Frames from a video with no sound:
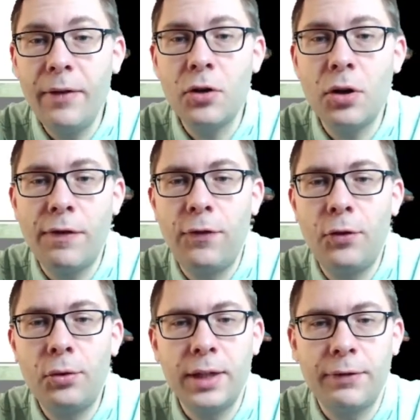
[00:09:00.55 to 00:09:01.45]
got
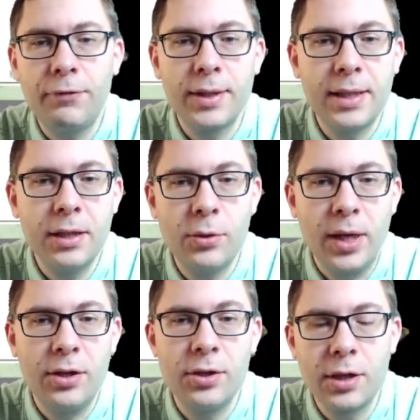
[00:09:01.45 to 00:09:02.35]
4 different
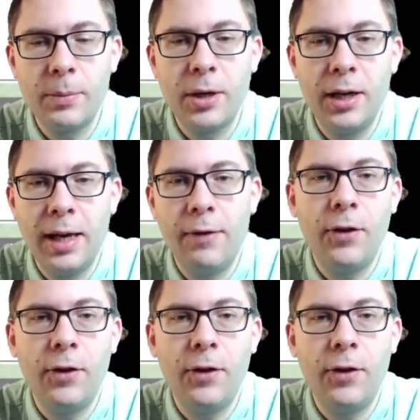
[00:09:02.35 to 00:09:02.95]
situations I'm going to give